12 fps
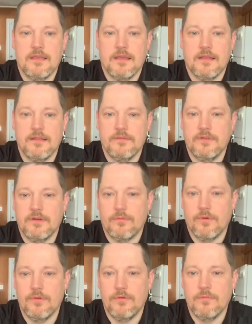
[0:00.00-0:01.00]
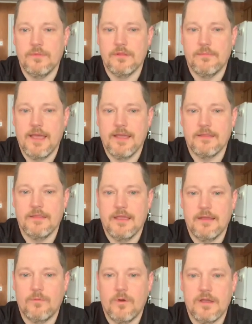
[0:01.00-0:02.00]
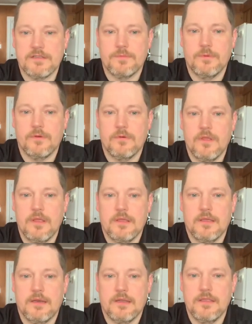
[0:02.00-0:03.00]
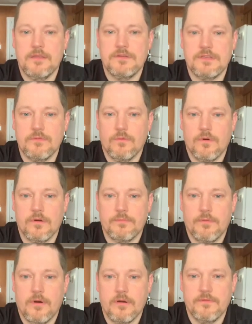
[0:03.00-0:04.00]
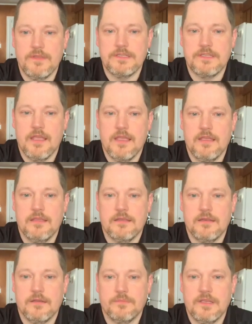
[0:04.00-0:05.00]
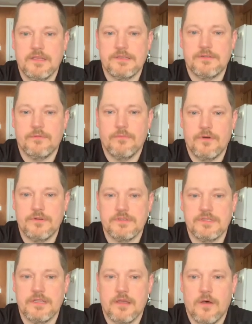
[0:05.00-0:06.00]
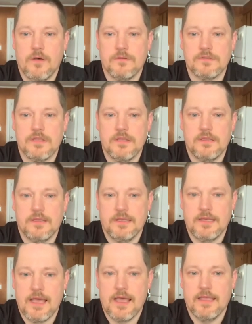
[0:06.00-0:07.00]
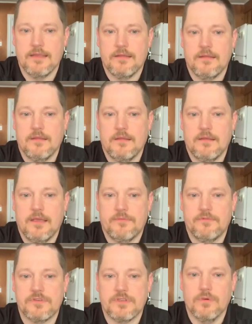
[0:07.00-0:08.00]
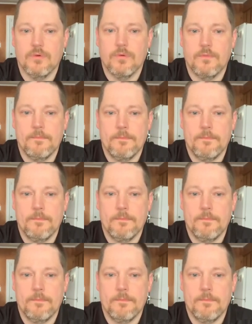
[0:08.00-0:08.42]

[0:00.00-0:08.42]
I lived in a room in the back of the animal hospital, and I usually worked part of each day and helped answer emergency calls at night after school.